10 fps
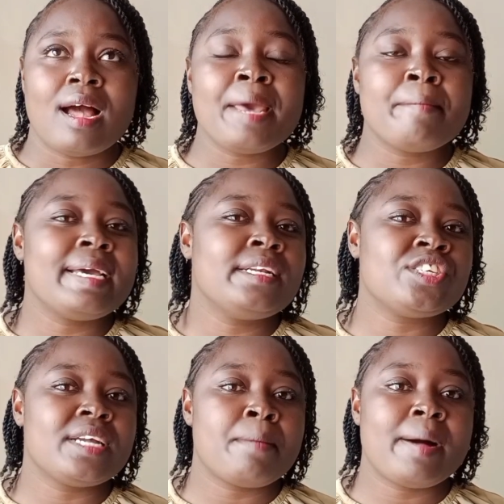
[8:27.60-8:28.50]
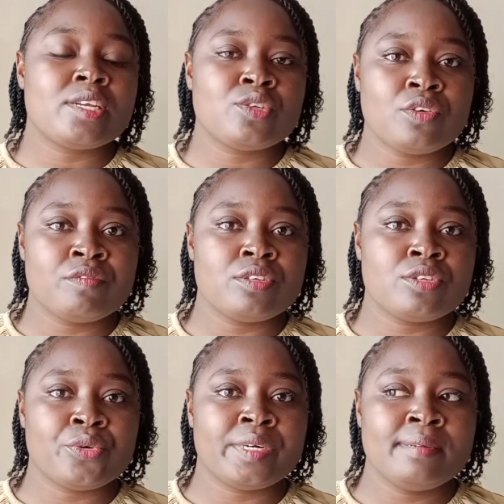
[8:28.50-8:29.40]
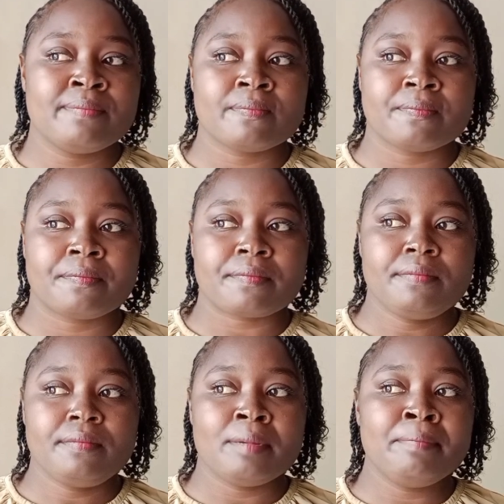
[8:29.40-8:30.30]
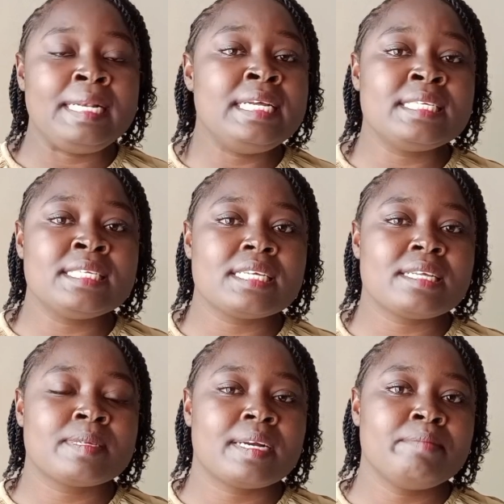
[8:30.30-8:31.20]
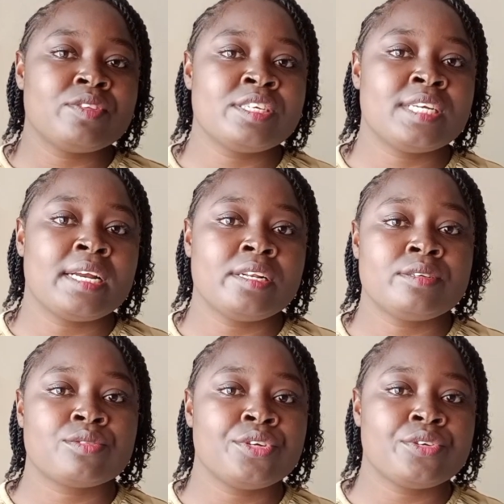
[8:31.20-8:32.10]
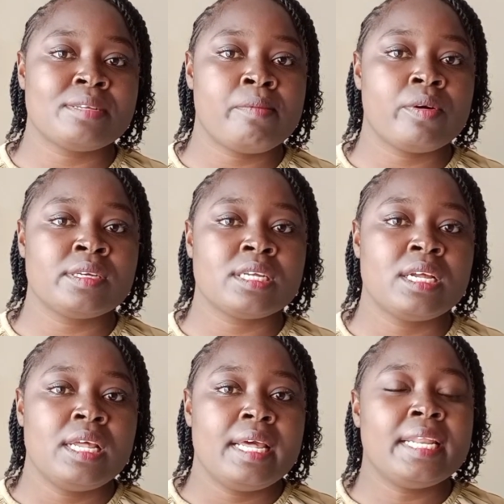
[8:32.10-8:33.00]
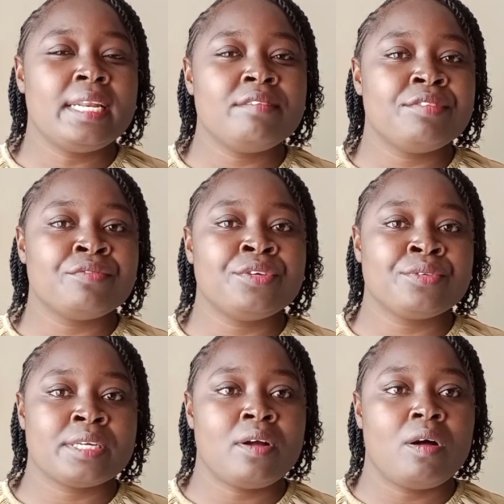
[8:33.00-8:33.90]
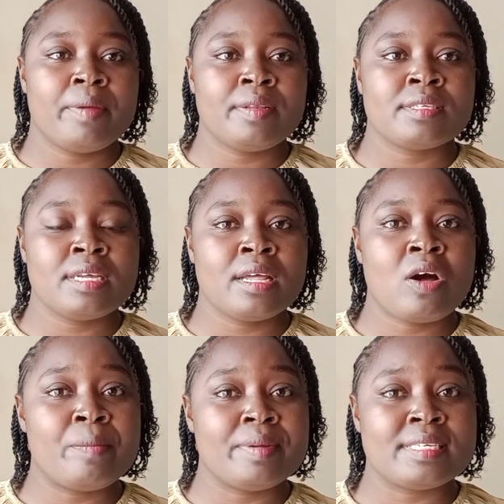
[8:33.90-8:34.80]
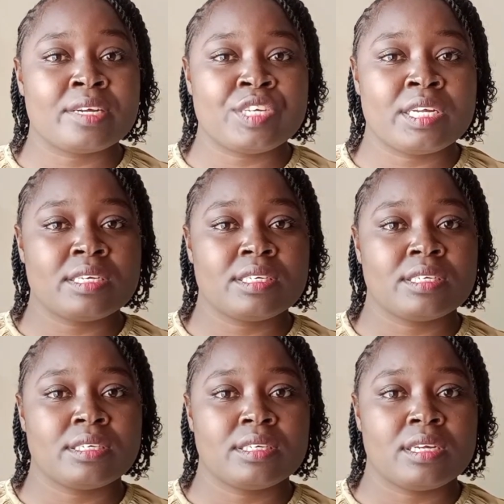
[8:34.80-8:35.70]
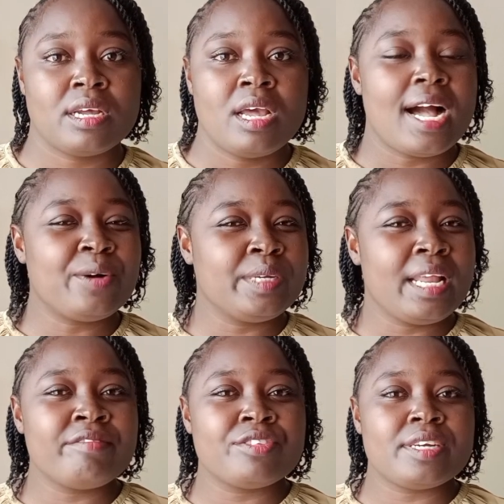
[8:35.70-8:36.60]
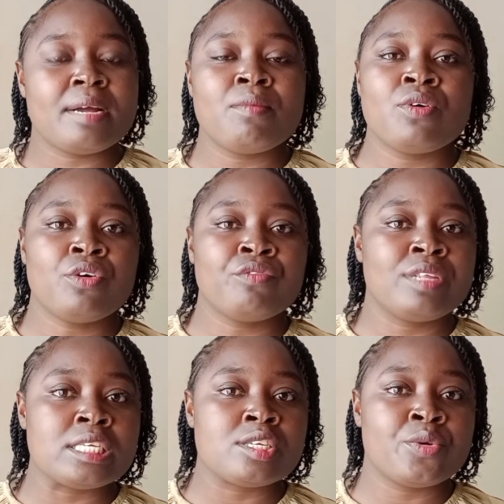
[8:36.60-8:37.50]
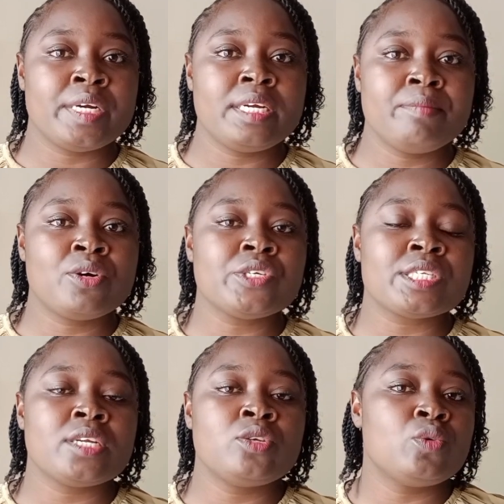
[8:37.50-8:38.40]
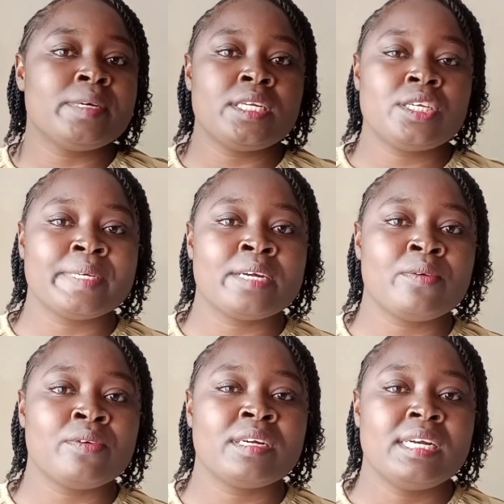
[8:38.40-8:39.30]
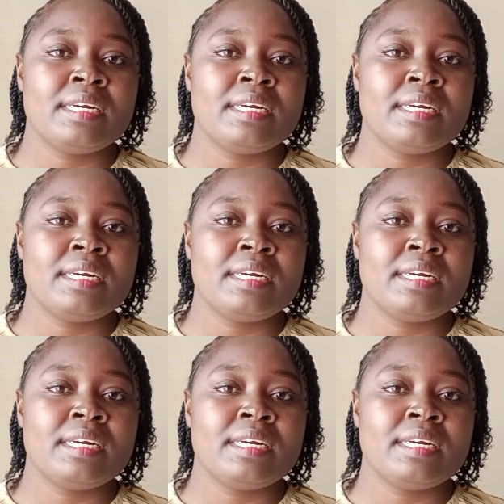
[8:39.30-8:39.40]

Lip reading: I might share a part 2 of this story. Please subscribe to this channel to show your support and leave your views and comments in the comment section. I would love to share more of this story because there are too many to ignore.